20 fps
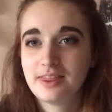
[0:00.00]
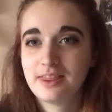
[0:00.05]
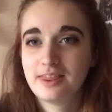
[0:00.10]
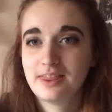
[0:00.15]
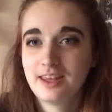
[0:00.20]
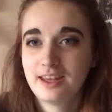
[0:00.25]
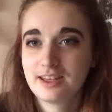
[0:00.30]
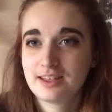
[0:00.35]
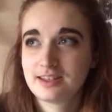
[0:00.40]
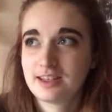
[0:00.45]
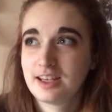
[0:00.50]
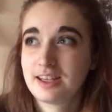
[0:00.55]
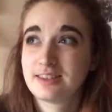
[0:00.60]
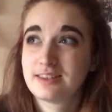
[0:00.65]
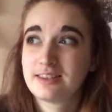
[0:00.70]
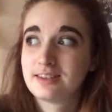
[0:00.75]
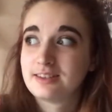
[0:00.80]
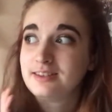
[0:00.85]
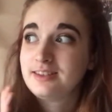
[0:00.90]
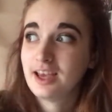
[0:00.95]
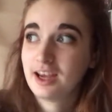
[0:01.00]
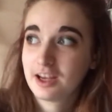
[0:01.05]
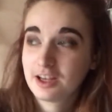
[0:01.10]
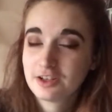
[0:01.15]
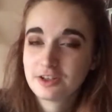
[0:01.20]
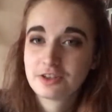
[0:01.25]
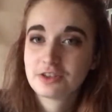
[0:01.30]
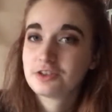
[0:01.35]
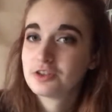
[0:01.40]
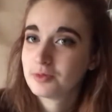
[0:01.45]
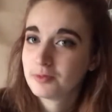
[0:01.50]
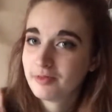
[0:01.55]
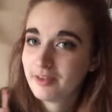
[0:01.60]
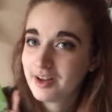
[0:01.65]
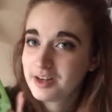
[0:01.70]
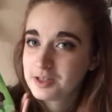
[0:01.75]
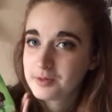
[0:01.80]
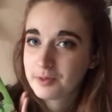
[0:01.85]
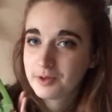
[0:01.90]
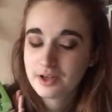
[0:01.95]
This is the second Tom
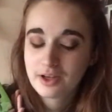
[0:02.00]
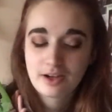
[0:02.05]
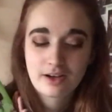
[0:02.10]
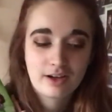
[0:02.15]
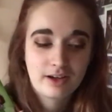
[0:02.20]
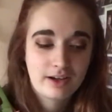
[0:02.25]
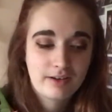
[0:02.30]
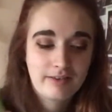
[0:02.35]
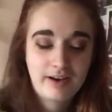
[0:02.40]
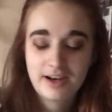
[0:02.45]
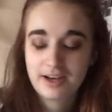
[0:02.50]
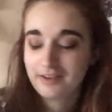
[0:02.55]
Fletcher book I read.